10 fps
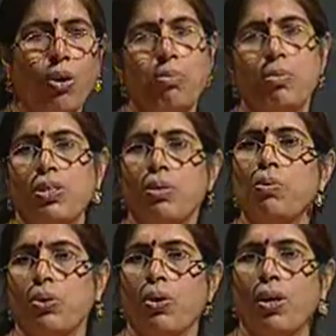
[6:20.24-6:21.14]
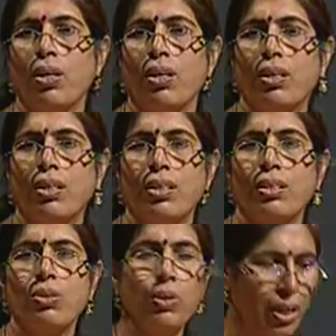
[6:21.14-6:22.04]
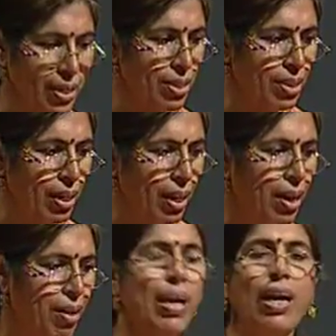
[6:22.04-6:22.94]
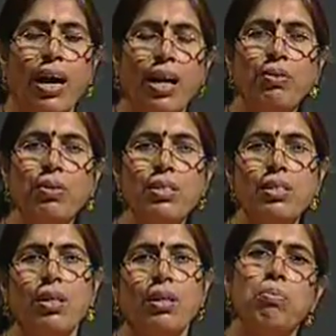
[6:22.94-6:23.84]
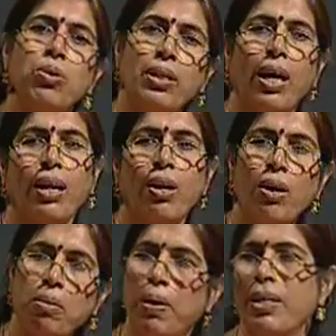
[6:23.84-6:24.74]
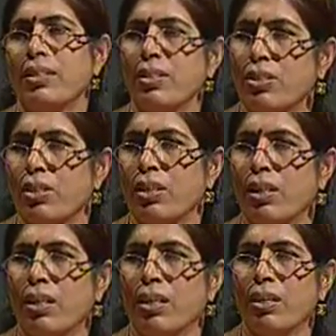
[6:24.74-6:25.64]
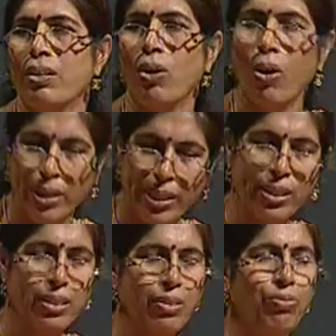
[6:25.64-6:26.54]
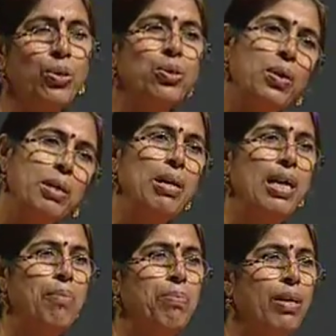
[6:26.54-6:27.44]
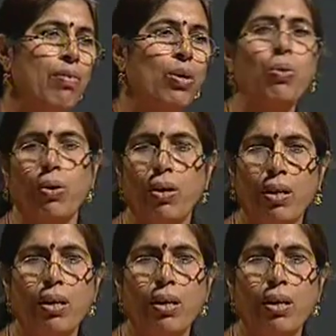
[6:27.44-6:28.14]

automation protocol. It's total digital, while HART was both analog plus digital. Already the 4 to 20 milliampere will go,